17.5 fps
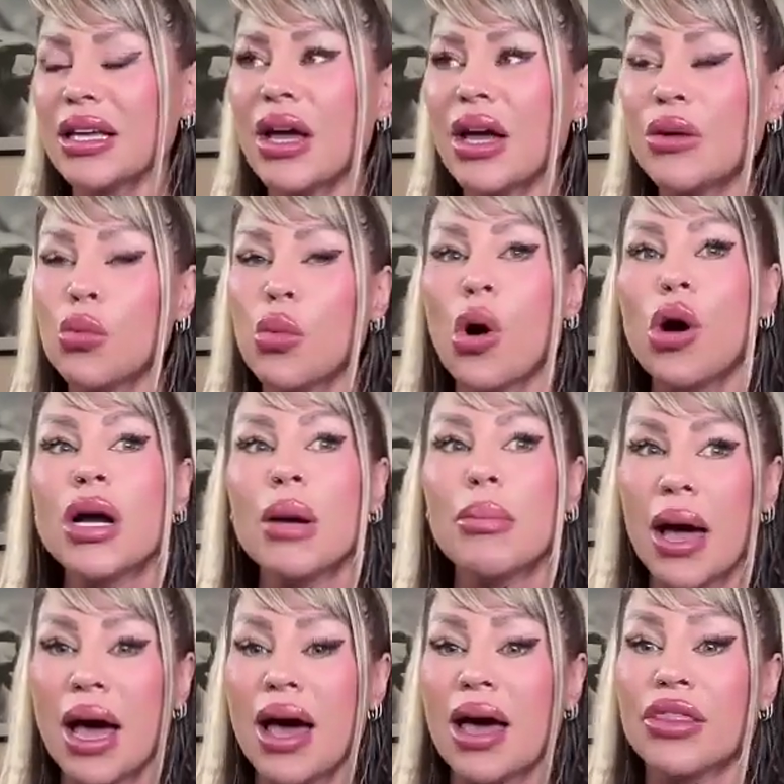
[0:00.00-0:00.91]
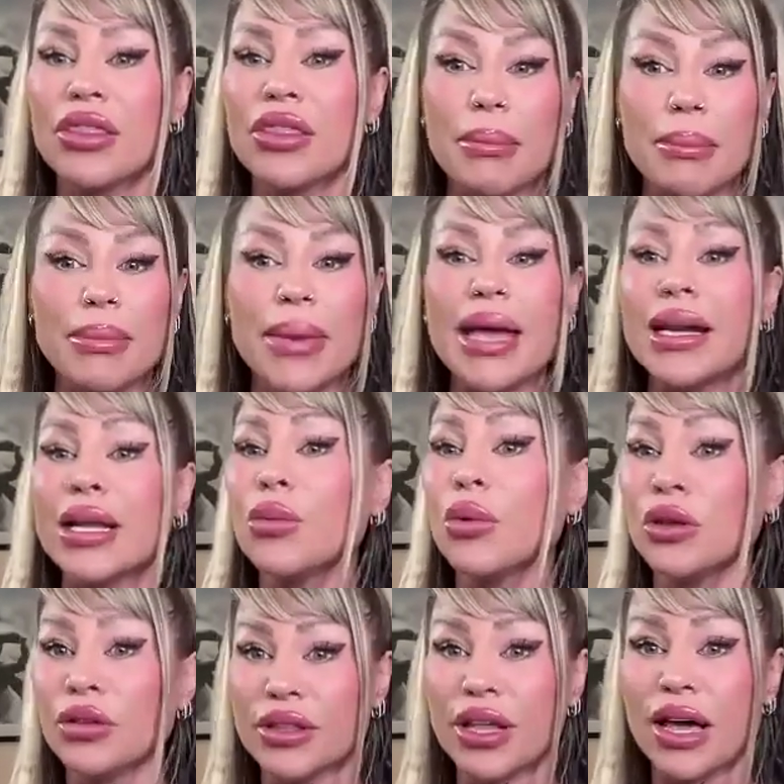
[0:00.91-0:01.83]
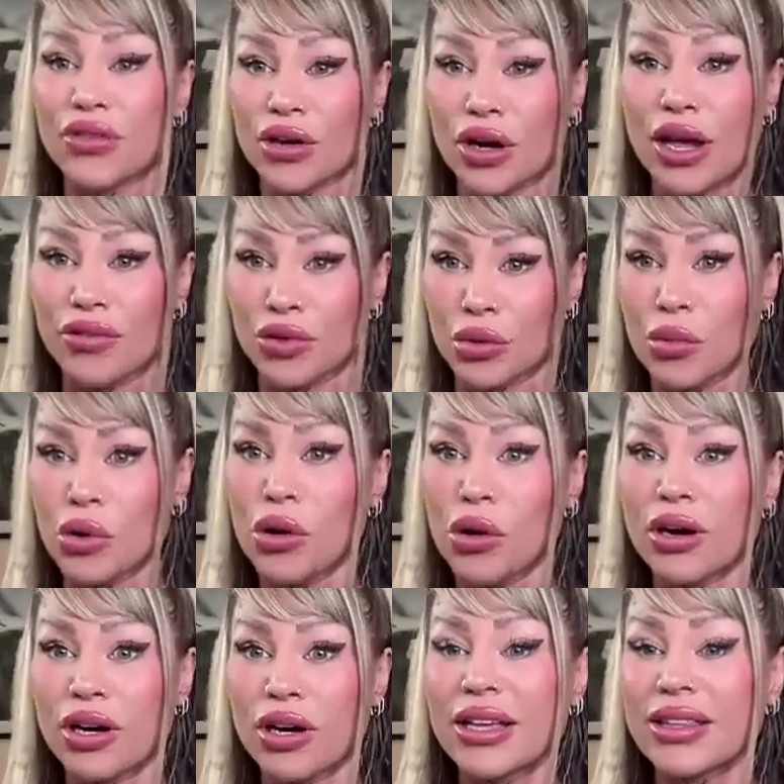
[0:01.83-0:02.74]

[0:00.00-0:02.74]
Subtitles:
and walk a path that many will never ever walk.